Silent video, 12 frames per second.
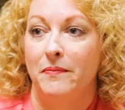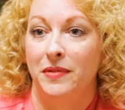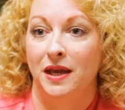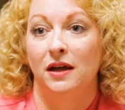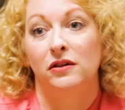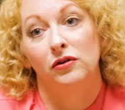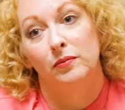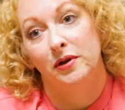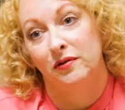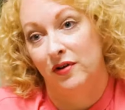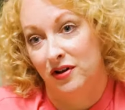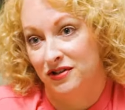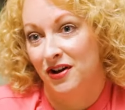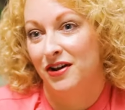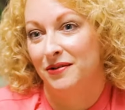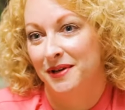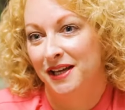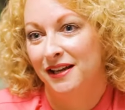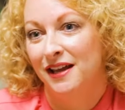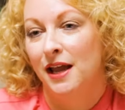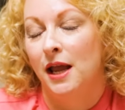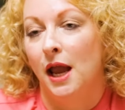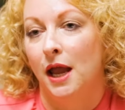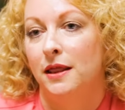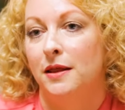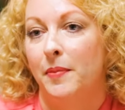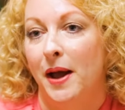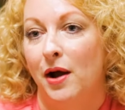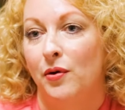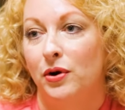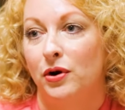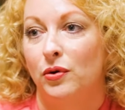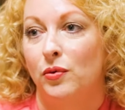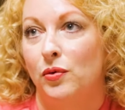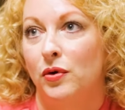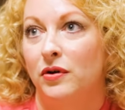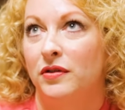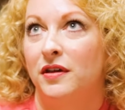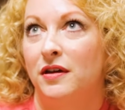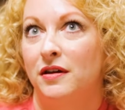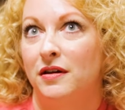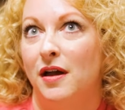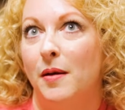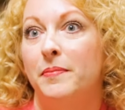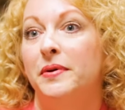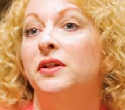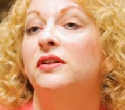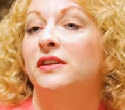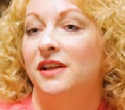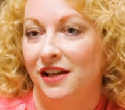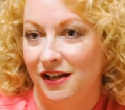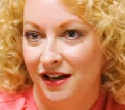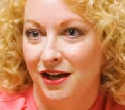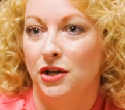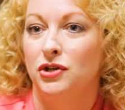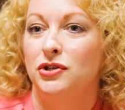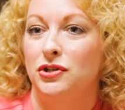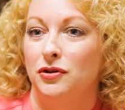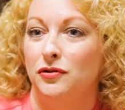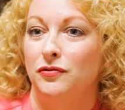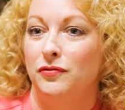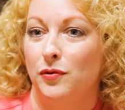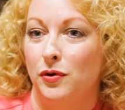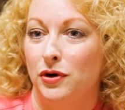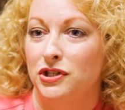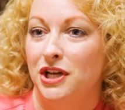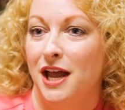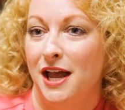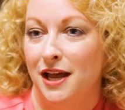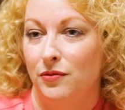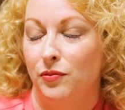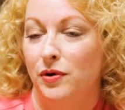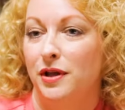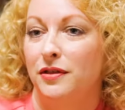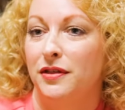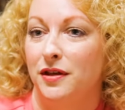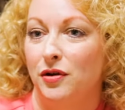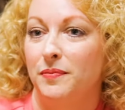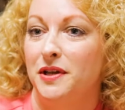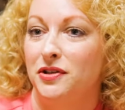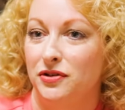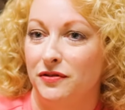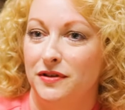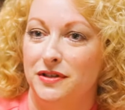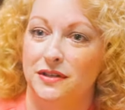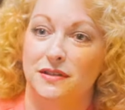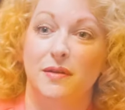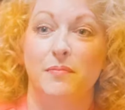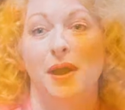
me a little bit of autonomy and the power or the ability to forge ahead with therapy services that